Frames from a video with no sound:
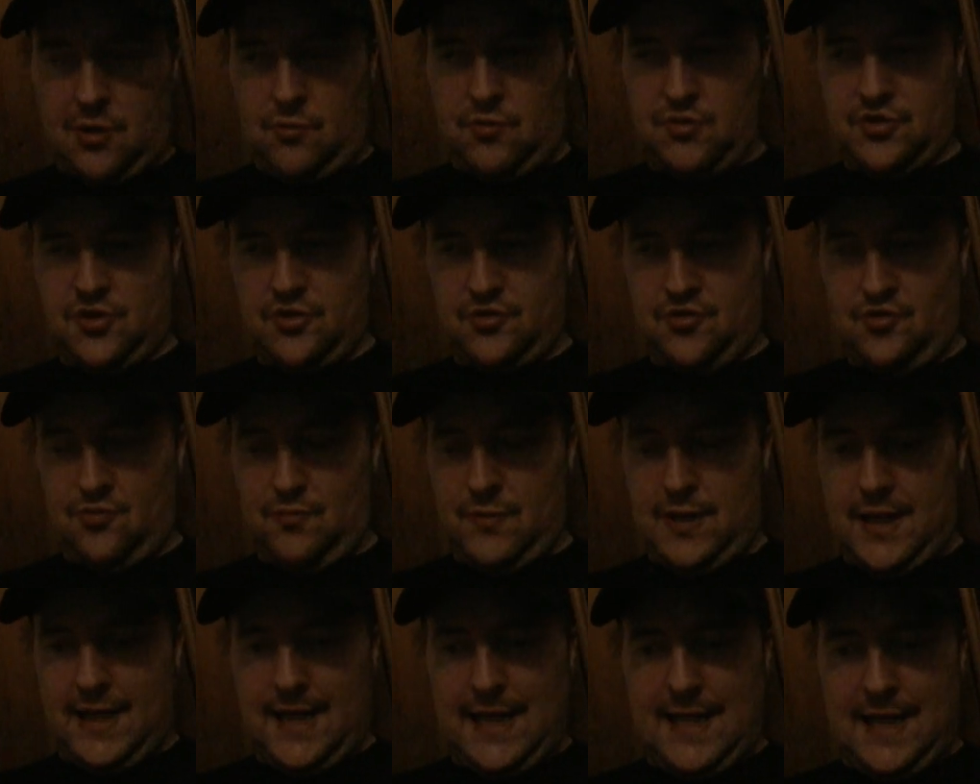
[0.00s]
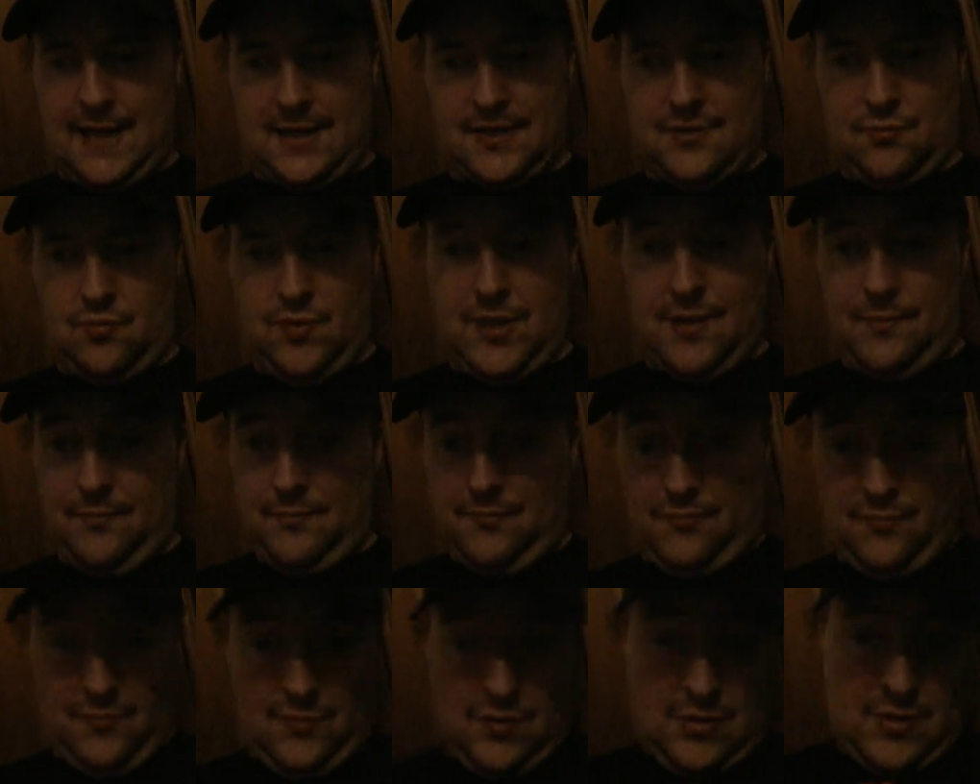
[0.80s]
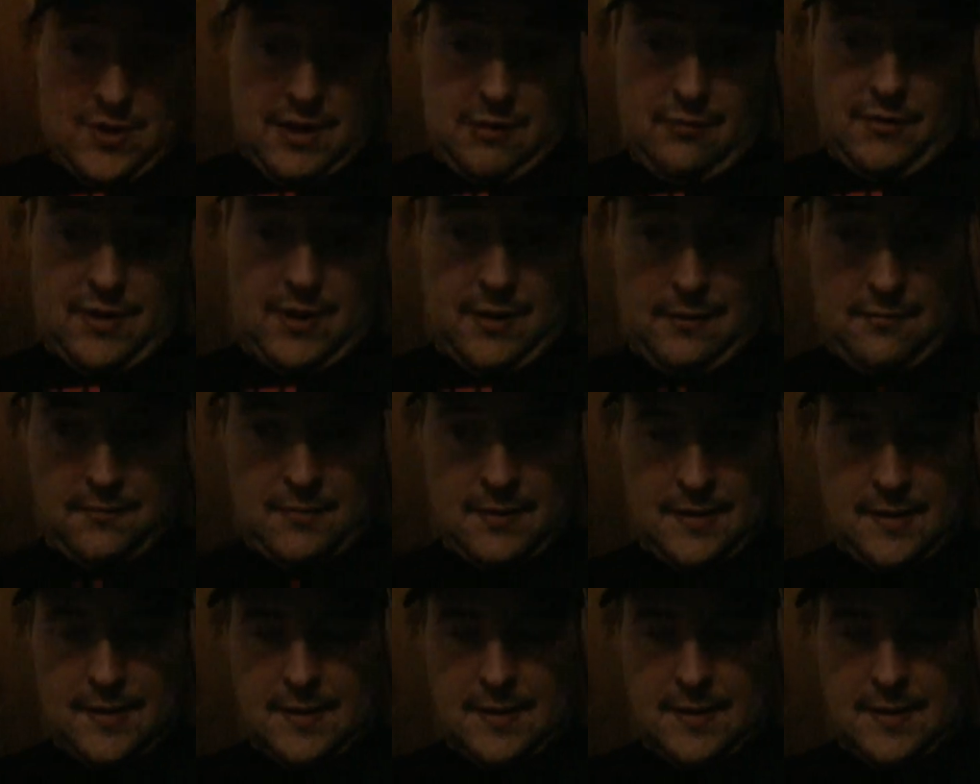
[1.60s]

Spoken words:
or was it somebody else? I don't know.